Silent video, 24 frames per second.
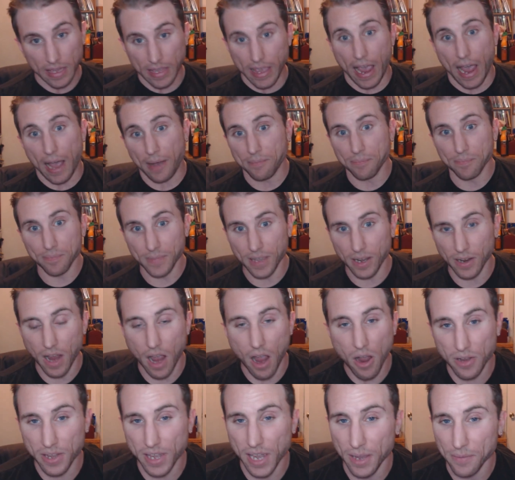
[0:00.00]
yeah. No,
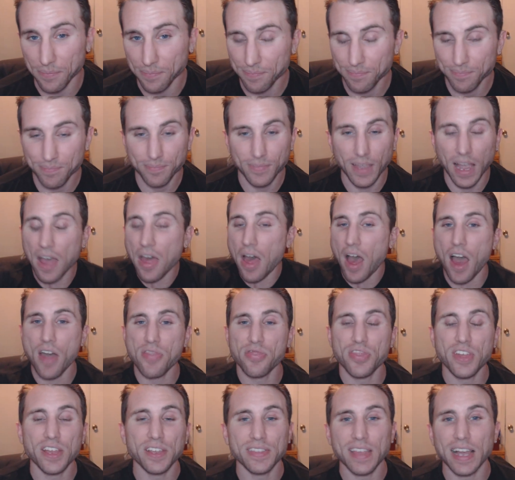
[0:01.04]
okay.
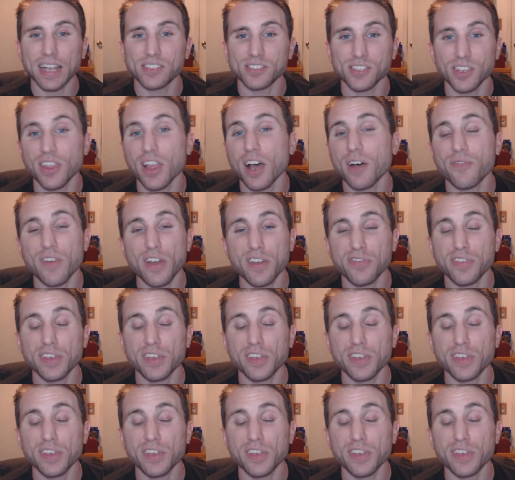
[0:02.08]
I think that's enough.